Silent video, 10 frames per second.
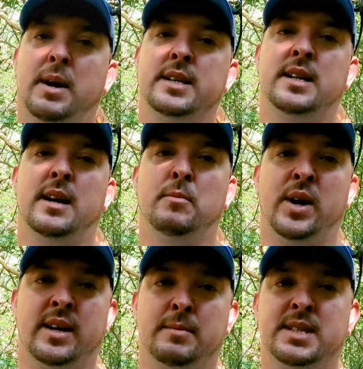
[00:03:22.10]
and my team,
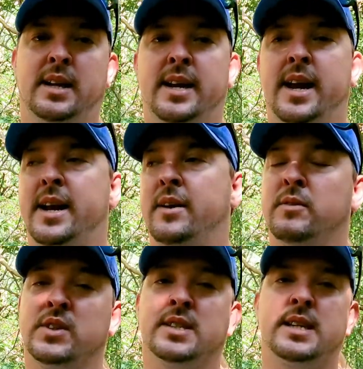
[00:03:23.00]
we ended up delineating
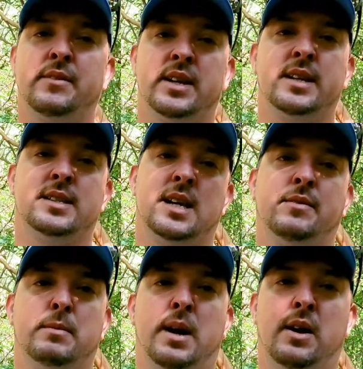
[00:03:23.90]
over
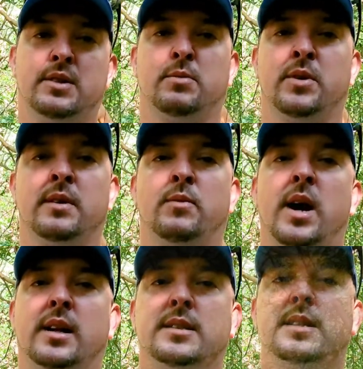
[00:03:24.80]
77 miles worth of
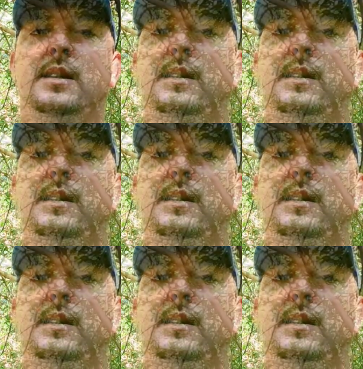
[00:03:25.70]
wetlands.